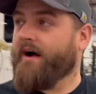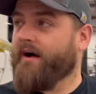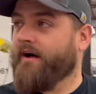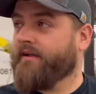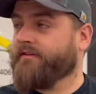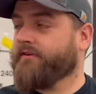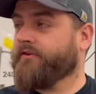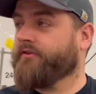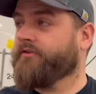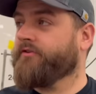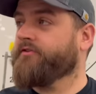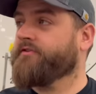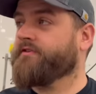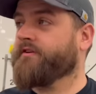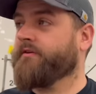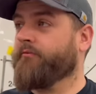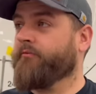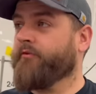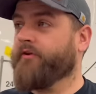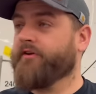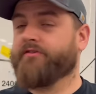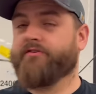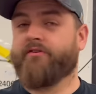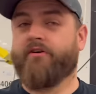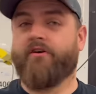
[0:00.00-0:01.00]
have to do some
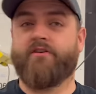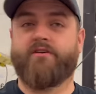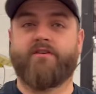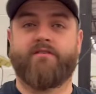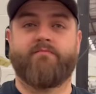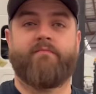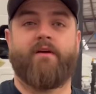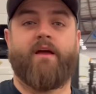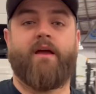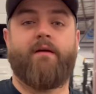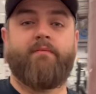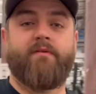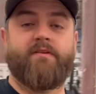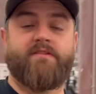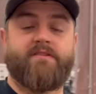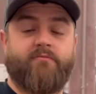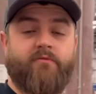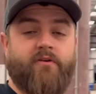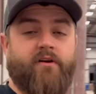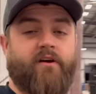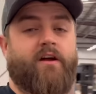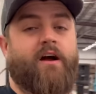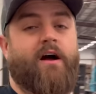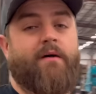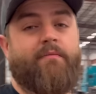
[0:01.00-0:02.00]
research and maybe
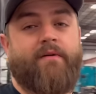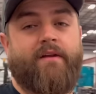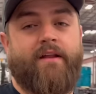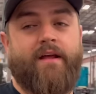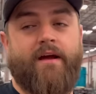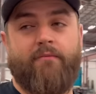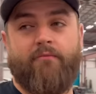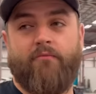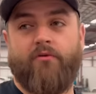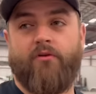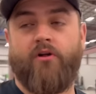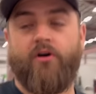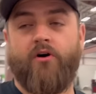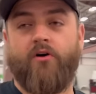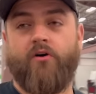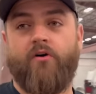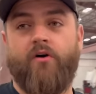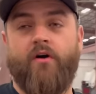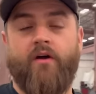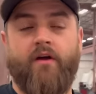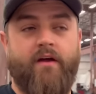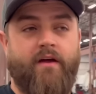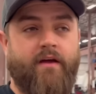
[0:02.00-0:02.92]
someone comment down below